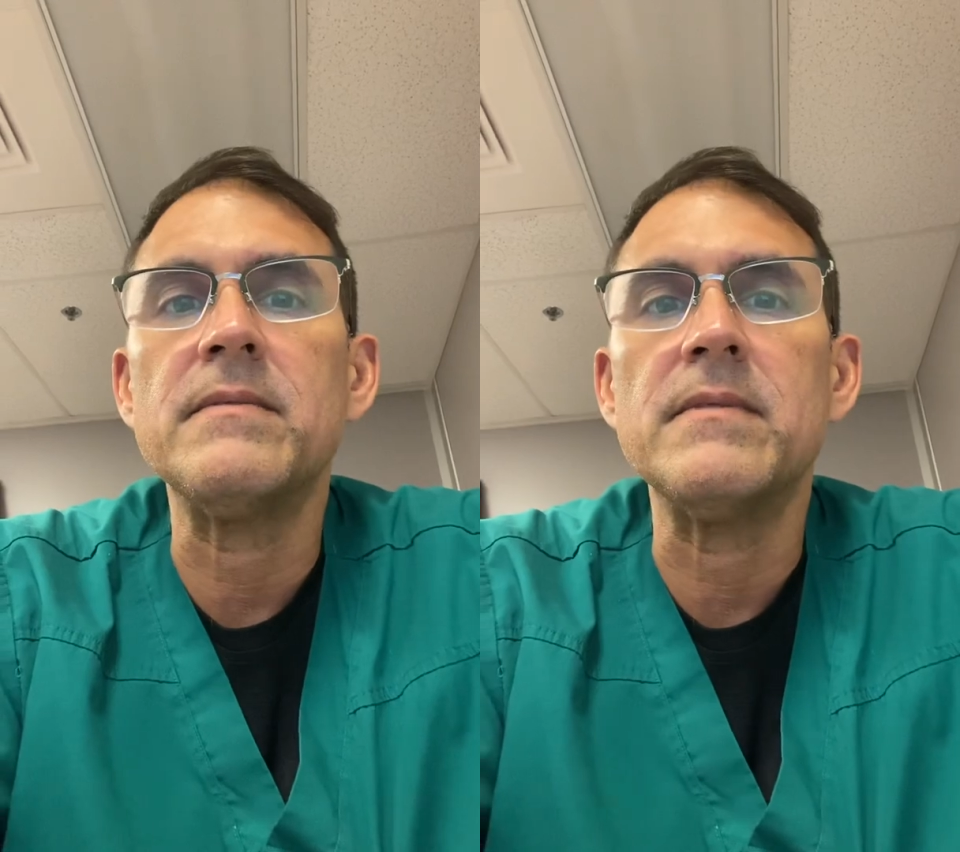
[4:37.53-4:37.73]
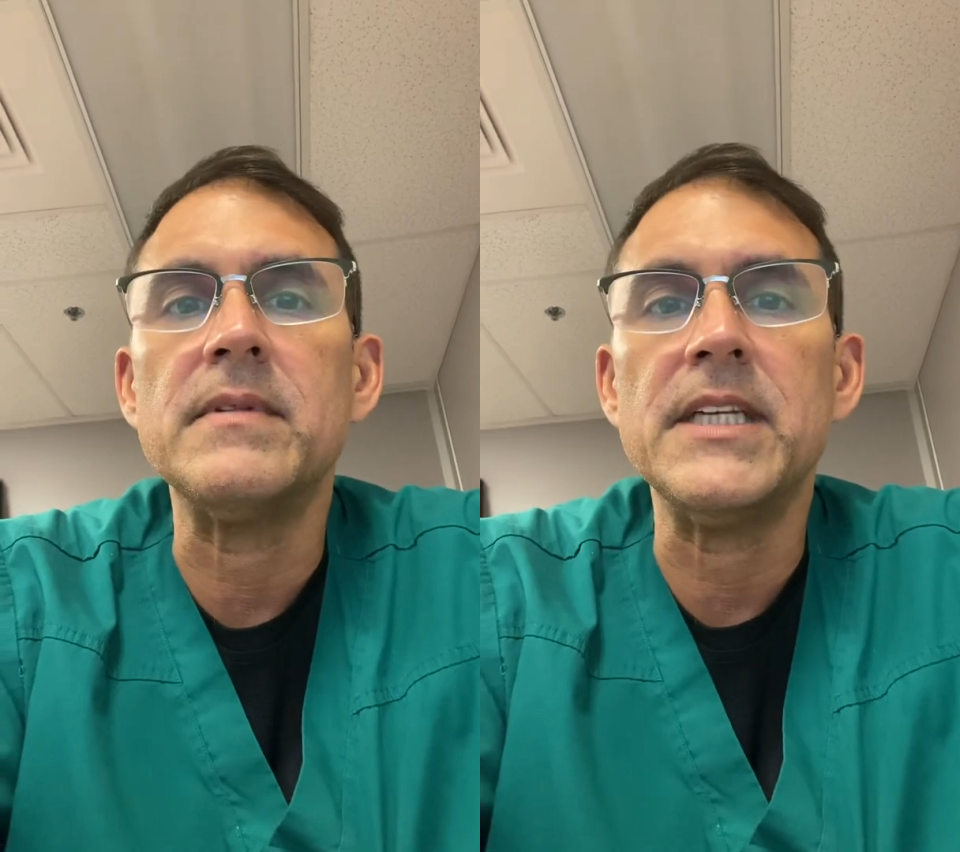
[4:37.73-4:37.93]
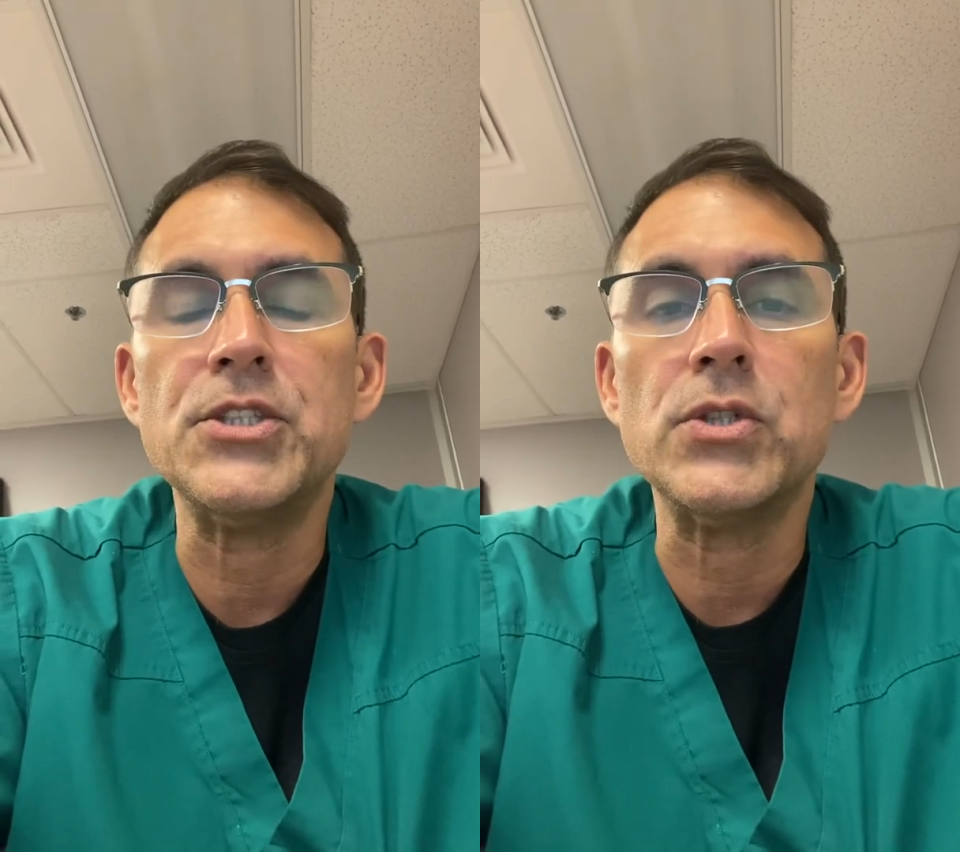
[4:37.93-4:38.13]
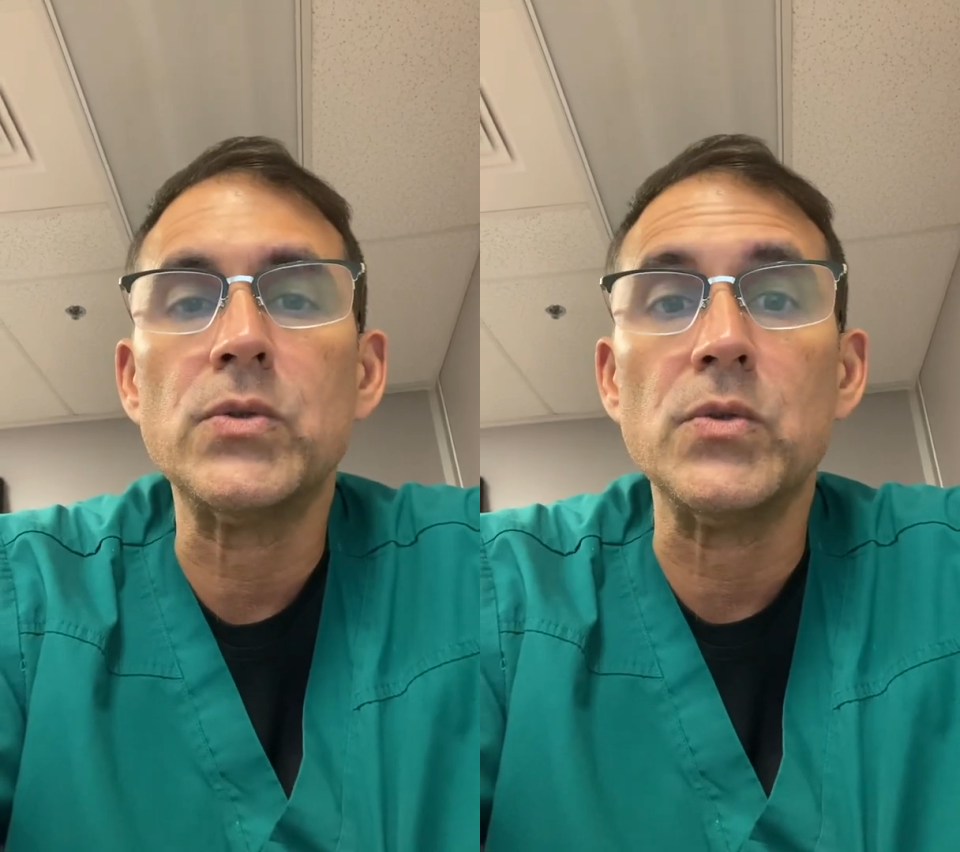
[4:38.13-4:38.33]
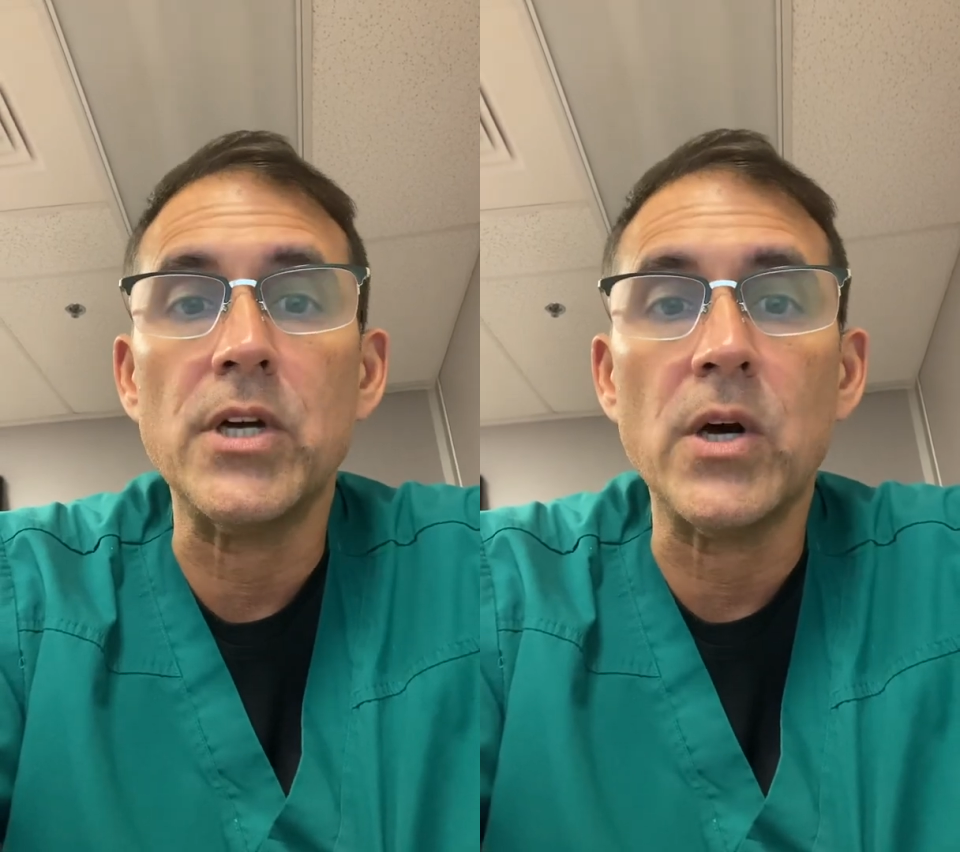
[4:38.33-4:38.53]
need you
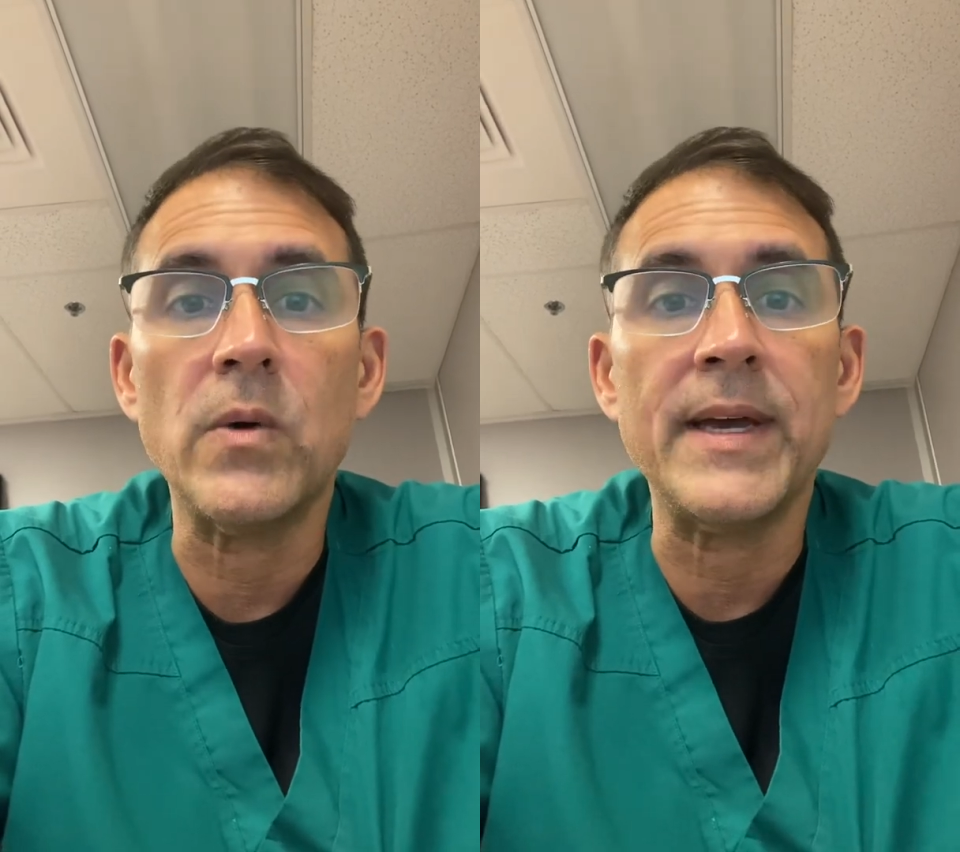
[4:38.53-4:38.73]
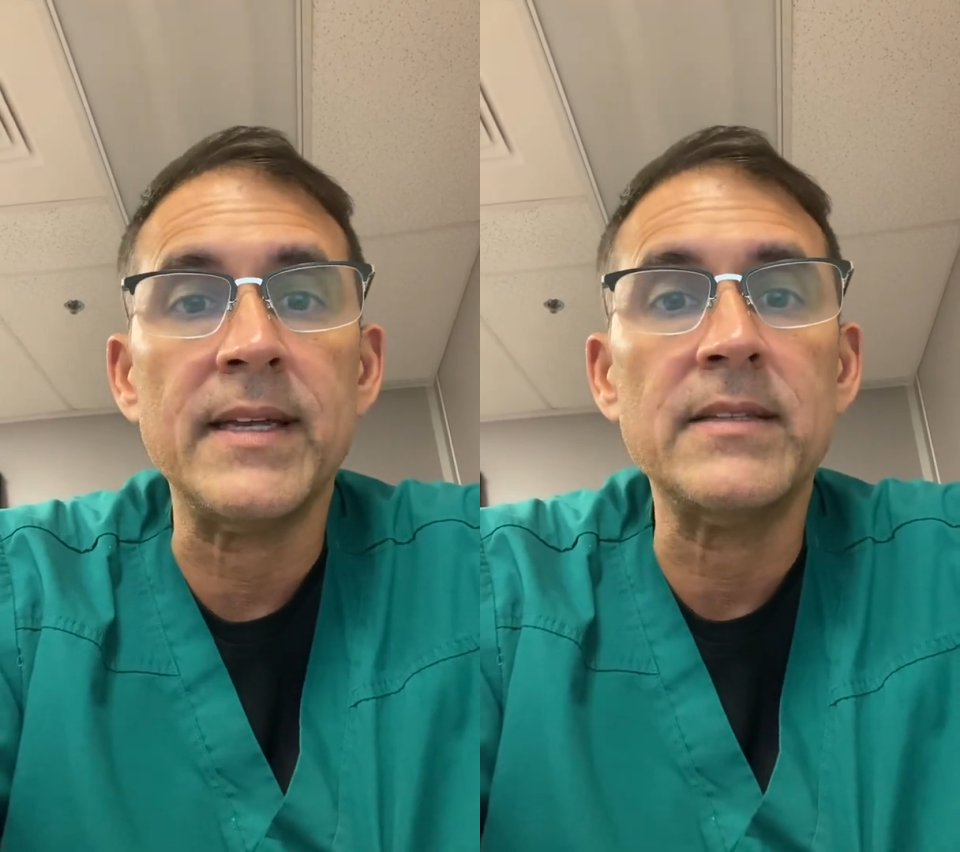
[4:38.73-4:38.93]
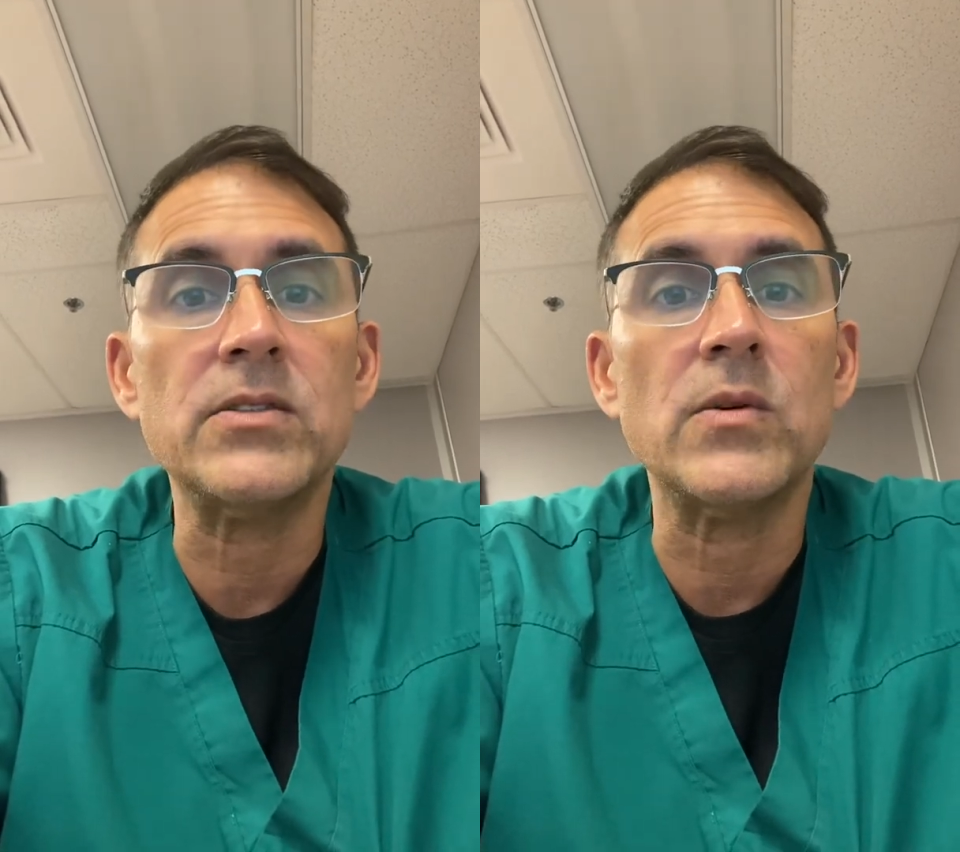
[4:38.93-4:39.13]
to go into